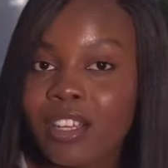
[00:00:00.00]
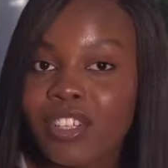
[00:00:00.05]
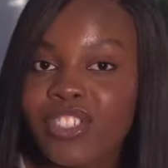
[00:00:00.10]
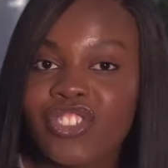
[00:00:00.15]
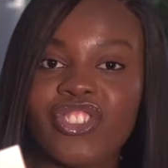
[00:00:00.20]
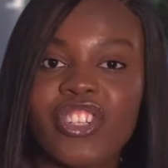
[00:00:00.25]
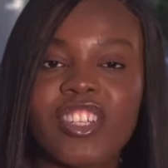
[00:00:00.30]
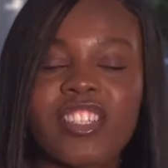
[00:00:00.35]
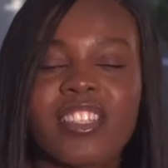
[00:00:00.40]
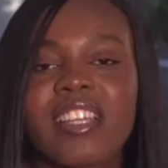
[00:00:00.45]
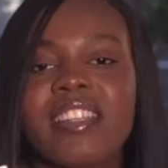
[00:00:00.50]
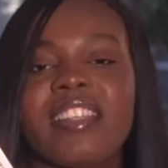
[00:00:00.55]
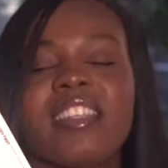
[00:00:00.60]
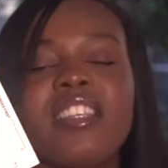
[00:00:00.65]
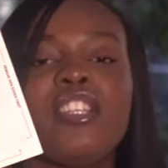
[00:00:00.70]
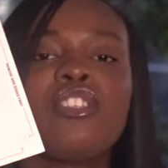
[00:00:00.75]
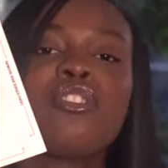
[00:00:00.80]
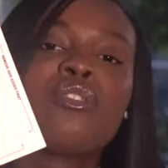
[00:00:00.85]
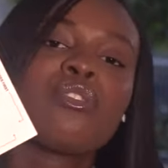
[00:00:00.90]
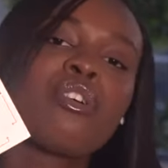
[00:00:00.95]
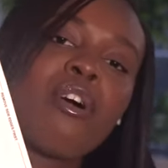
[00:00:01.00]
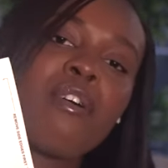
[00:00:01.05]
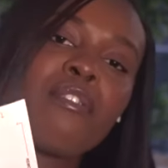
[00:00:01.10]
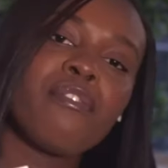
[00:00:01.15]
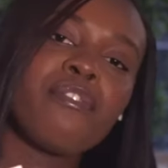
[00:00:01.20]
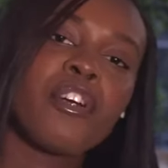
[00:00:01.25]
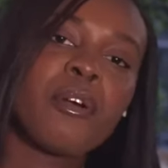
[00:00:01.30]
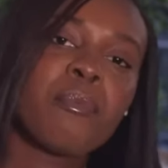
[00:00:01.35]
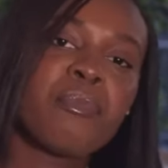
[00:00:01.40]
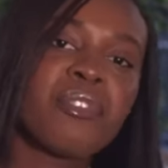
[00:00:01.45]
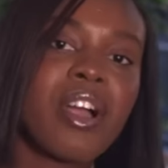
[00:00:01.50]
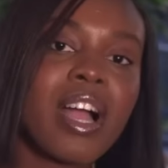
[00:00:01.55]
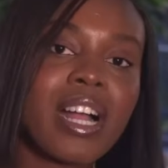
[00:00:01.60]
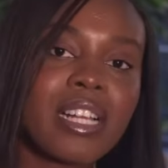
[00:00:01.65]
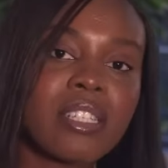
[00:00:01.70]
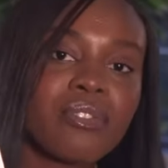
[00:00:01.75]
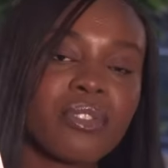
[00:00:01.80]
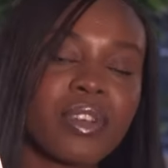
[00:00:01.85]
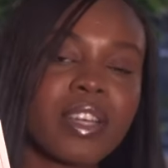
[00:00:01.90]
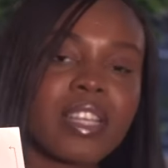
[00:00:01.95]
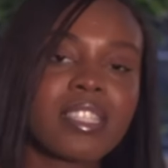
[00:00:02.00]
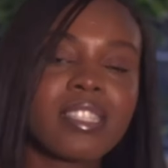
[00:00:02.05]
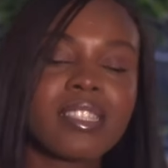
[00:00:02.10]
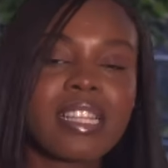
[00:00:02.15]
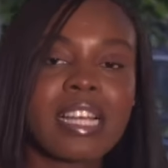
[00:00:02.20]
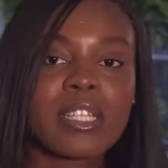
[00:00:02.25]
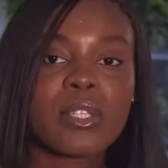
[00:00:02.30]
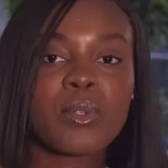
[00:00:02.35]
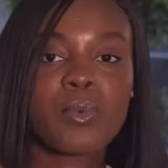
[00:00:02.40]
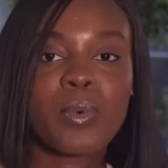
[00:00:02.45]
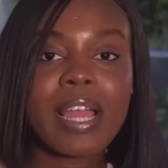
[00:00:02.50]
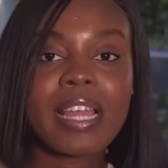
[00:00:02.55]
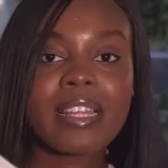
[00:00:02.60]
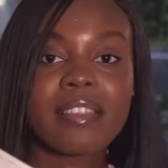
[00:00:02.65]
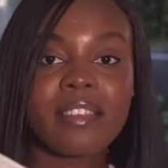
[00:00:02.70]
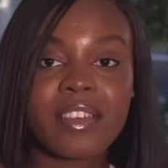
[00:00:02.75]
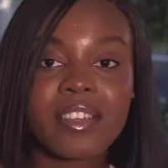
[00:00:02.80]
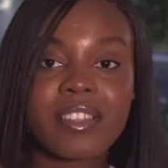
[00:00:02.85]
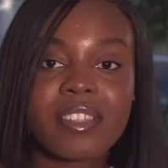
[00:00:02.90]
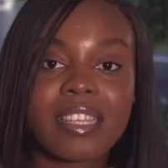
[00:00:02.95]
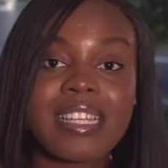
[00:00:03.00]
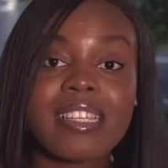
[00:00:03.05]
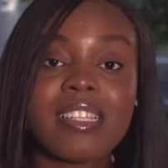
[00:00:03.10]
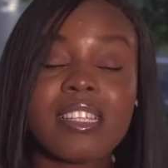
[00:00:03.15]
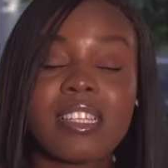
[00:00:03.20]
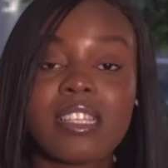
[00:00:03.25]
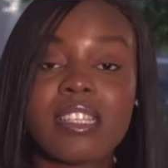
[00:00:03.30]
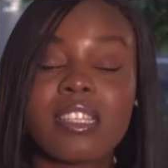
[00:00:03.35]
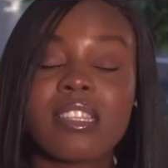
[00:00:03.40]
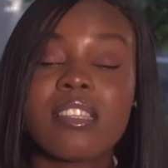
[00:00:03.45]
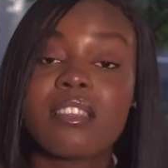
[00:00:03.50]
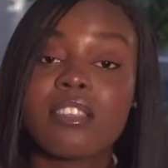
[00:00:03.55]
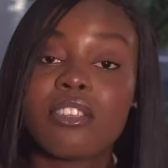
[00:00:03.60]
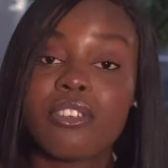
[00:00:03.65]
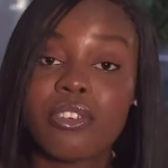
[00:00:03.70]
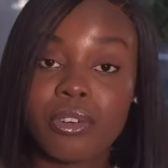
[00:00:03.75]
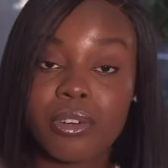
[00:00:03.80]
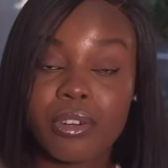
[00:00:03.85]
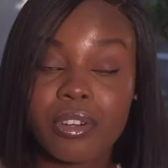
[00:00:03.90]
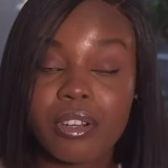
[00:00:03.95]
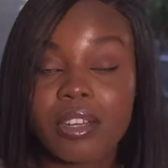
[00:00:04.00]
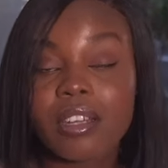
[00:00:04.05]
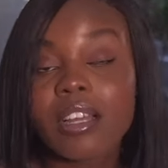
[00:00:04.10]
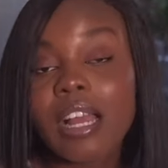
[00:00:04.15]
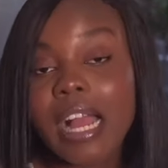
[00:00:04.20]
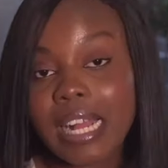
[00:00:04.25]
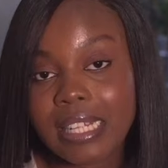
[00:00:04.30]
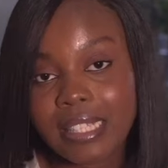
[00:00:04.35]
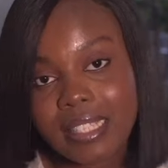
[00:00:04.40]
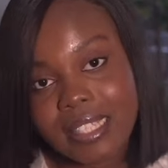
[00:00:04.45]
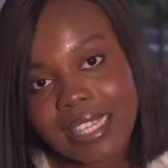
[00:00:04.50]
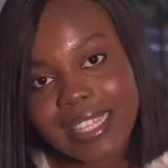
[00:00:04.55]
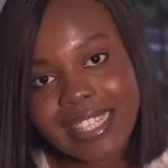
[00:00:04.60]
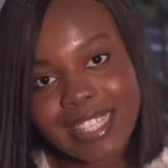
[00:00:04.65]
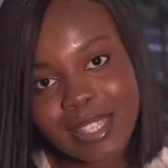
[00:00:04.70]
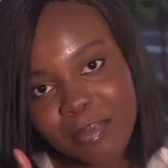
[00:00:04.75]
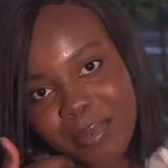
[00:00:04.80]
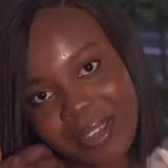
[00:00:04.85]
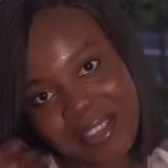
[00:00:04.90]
It's just that they need to confirm your address. That's why they're sending your AdSense